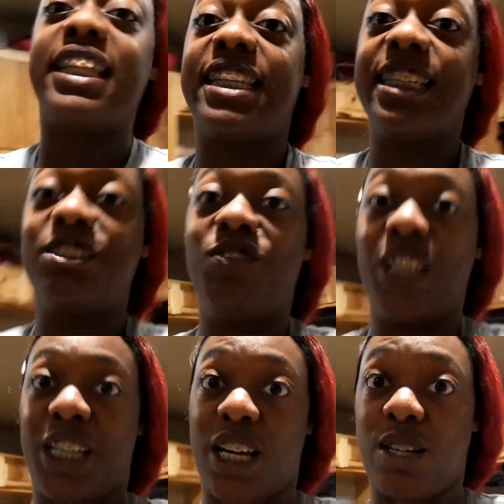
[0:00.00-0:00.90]
this
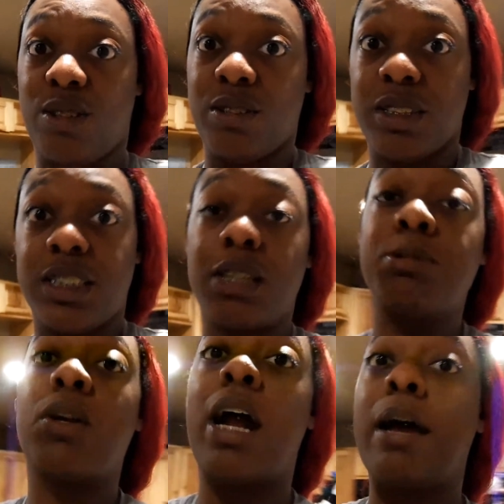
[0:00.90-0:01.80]
video,
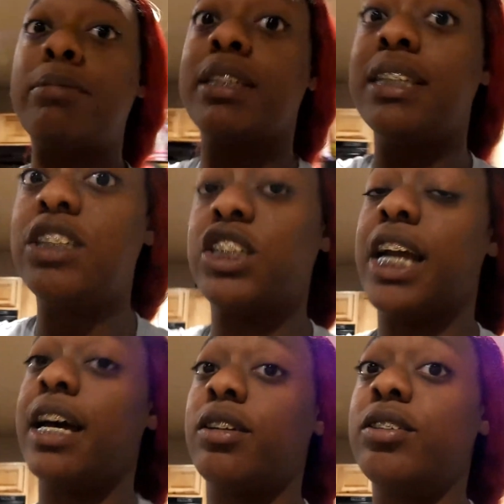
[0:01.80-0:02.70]
subscribe to this
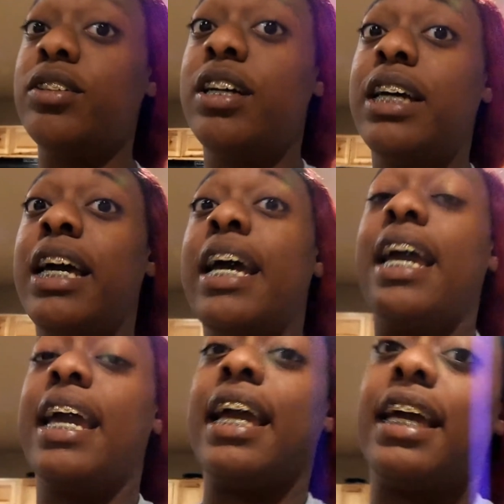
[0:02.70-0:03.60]
channel,
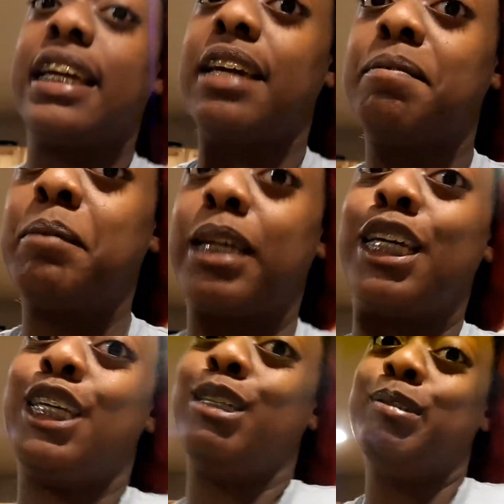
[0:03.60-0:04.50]
and give me a
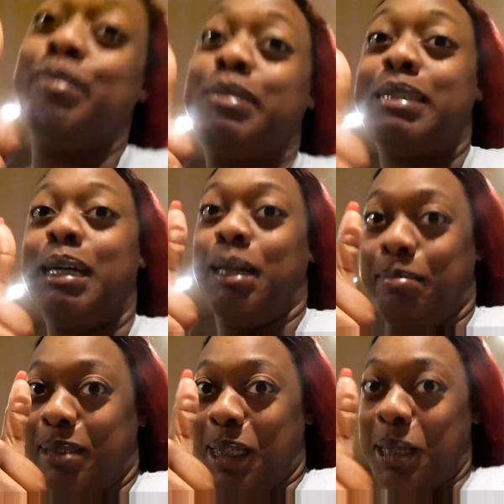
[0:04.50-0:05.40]
huge
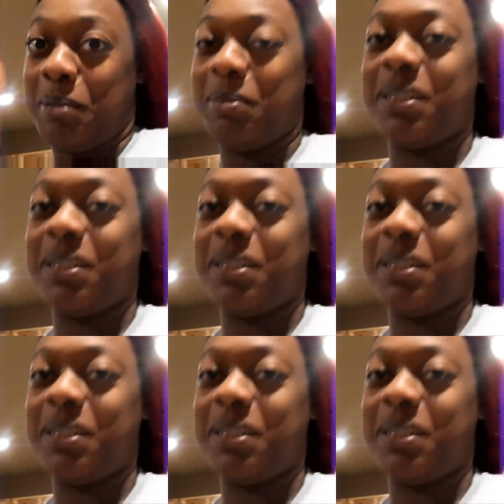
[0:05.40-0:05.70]
thumbs up.